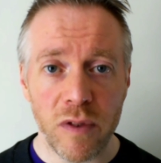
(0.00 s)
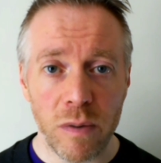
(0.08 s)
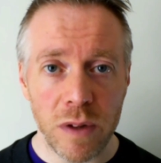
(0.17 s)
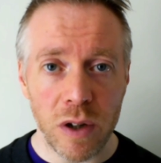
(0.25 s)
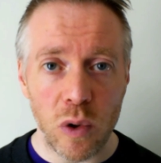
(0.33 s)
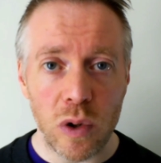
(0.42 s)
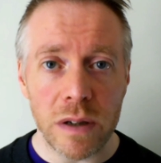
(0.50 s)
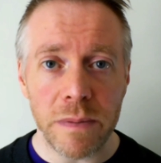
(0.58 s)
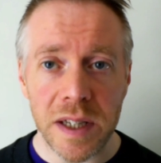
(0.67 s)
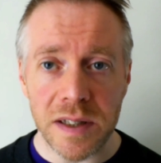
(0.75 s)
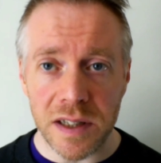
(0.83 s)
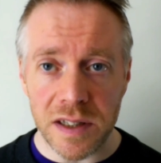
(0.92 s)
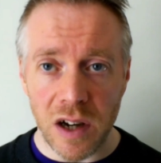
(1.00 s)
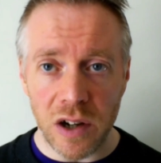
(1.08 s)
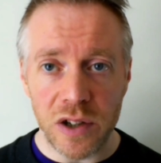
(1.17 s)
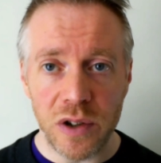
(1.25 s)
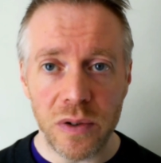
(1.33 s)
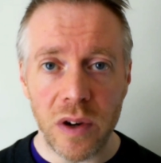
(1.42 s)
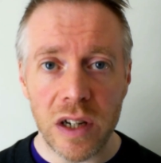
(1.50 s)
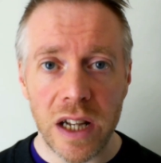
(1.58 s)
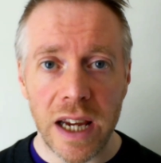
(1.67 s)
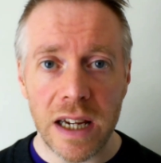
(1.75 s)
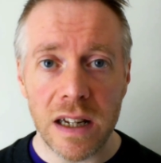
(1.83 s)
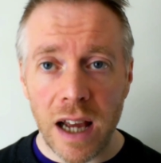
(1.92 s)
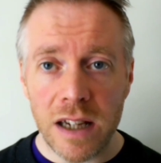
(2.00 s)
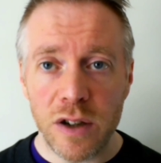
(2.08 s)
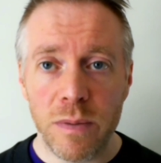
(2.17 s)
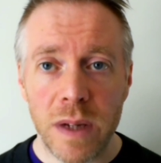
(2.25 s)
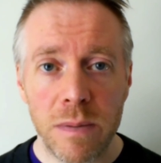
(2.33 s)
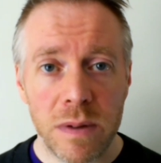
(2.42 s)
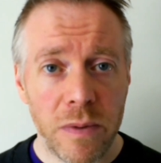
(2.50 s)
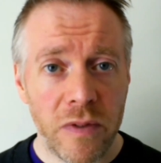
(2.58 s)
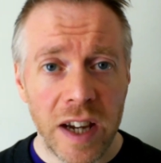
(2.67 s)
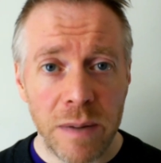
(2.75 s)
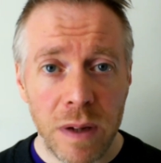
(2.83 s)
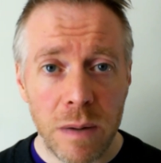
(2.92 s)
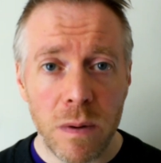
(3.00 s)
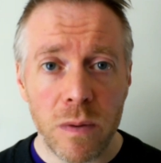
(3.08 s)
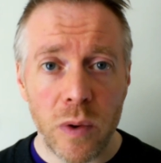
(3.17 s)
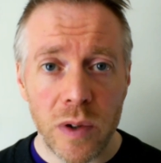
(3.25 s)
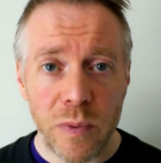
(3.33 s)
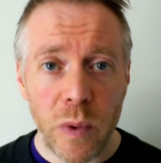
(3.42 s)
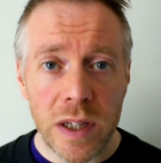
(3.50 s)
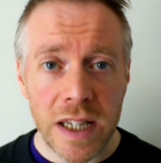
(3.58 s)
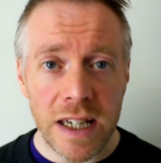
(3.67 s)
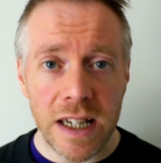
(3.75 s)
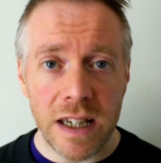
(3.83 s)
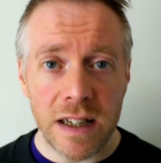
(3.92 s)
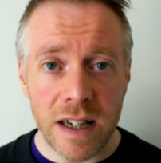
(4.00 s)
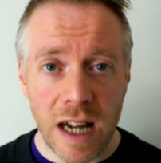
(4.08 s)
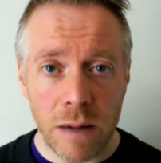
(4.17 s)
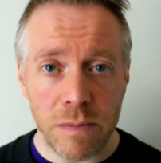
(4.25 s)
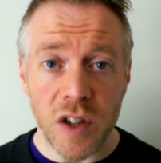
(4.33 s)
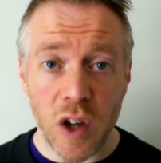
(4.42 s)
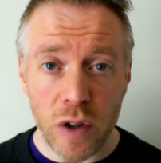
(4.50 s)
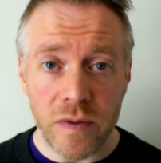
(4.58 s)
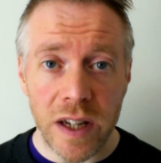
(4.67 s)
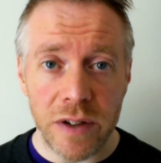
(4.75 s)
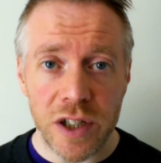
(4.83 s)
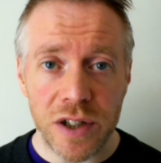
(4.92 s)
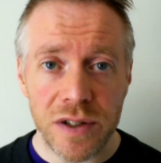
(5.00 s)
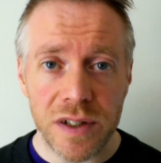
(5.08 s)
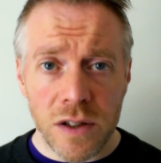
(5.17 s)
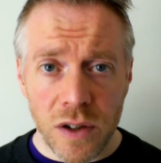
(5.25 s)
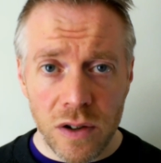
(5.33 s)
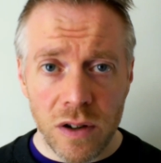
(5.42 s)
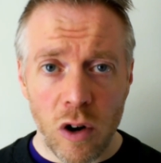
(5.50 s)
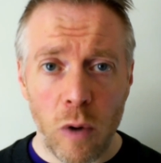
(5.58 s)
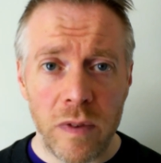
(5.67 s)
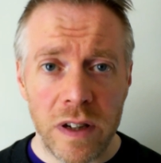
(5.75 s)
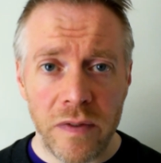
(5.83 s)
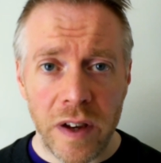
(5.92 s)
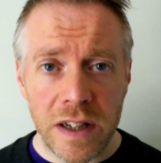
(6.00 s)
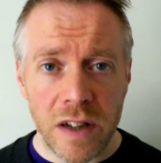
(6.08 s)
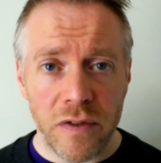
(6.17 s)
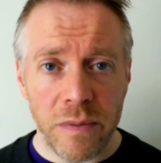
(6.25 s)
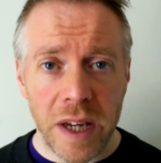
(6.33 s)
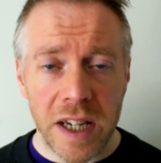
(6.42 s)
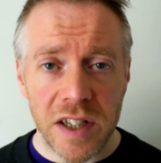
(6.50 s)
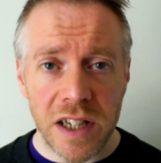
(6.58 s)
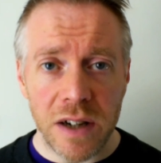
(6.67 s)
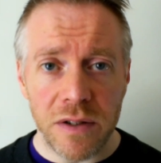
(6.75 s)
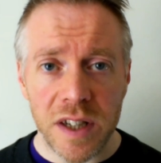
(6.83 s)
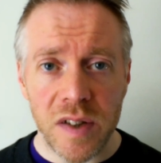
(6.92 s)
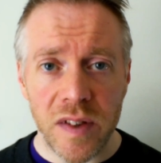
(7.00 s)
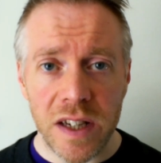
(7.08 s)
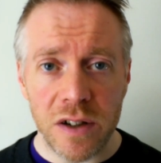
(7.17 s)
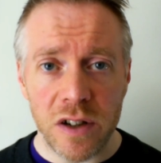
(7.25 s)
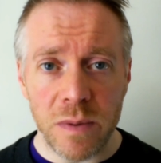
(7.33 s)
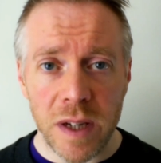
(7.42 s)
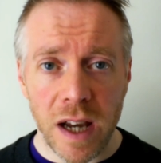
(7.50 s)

from your local business onto online, and you'll be able to provide people what they need and help solve their issues. So hopefully you found the information here in this video to be